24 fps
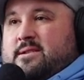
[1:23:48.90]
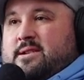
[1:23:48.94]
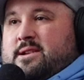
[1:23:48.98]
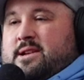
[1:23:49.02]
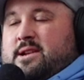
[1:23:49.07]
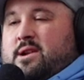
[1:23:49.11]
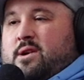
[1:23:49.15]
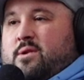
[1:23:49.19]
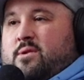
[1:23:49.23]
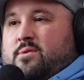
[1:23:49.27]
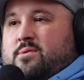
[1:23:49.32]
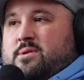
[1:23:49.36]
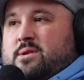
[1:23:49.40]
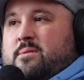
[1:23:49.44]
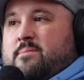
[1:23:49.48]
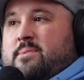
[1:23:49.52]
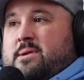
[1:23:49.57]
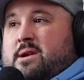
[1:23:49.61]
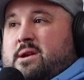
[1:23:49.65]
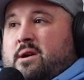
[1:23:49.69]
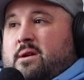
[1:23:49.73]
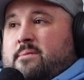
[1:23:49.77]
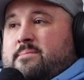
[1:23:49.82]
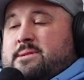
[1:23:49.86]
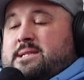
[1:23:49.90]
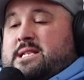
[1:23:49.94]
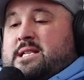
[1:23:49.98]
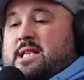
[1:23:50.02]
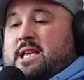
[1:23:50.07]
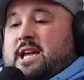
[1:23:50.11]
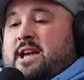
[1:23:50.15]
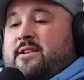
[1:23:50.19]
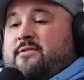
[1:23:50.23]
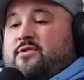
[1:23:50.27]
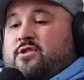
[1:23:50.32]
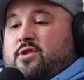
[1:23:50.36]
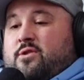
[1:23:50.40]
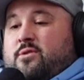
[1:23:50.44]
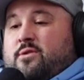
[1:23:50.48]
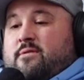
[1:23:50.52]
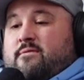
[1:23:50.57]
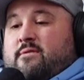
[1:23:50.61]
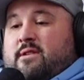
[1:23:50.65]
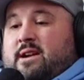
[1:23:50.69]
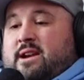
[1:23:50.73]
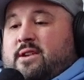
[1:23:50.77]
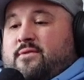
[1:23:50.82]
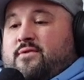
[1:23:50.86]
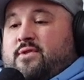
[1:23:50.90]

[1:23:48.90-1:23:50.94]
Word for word: you know, you become a slave to it, right?